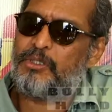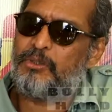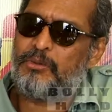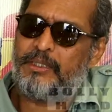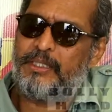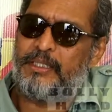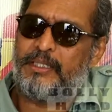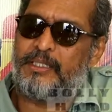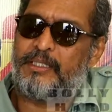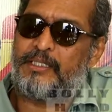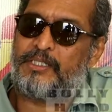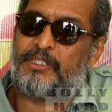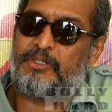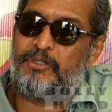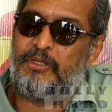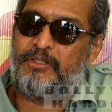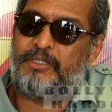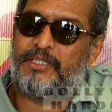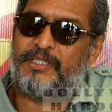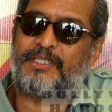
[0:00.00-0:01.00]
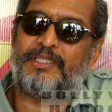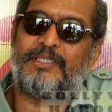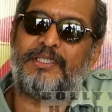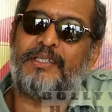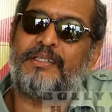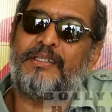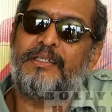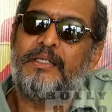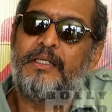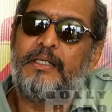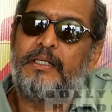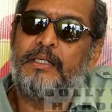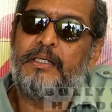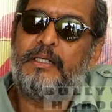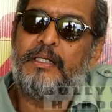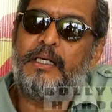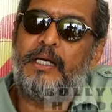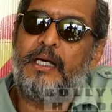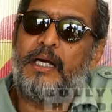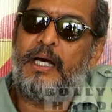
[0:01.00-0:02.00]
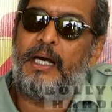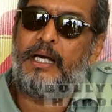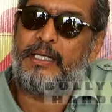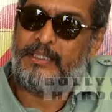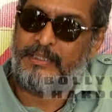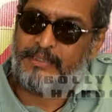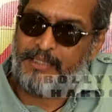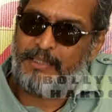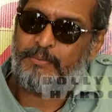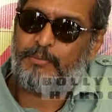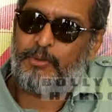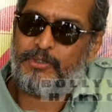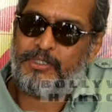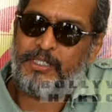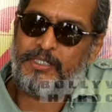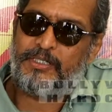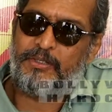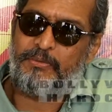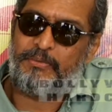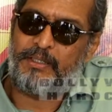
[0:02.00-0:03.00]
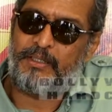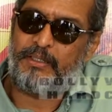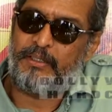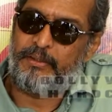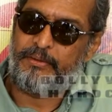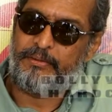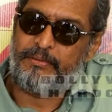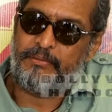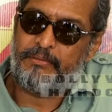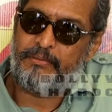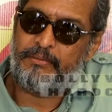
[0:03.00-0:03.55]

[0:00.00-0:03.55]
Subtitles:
okay. It's your decision. And in that process, you will learn.